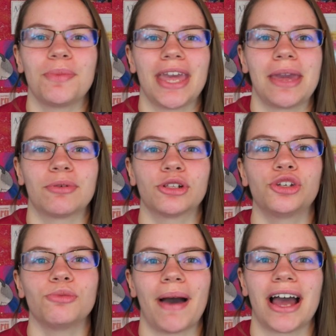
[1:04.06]
be able
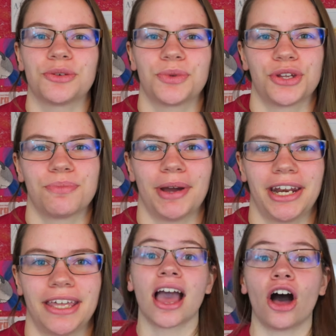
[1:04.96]
to bond with your
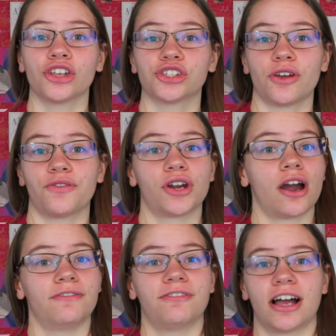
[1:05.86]
bunny. Also, if you're
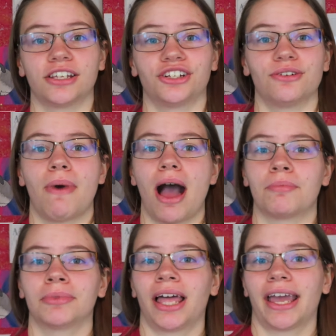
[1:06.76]
a foster
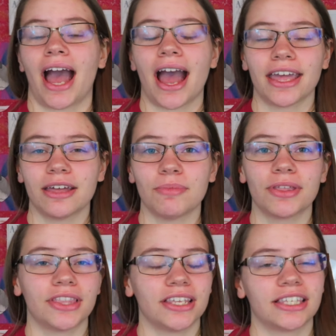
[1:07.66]
mom like I am,
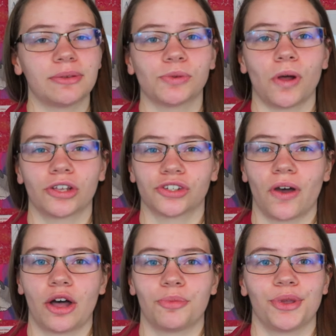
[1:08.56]
these tips will also
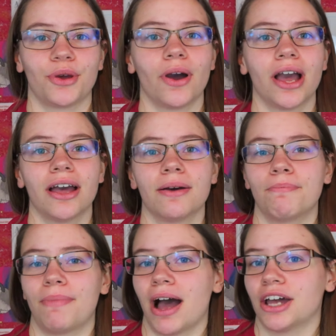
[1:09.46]
help you
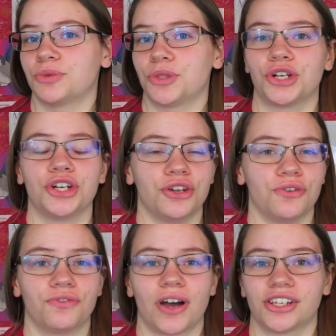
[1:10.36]
bond with your
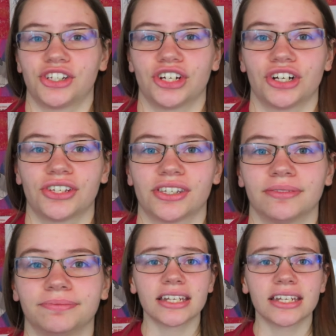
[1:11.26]
new fosters.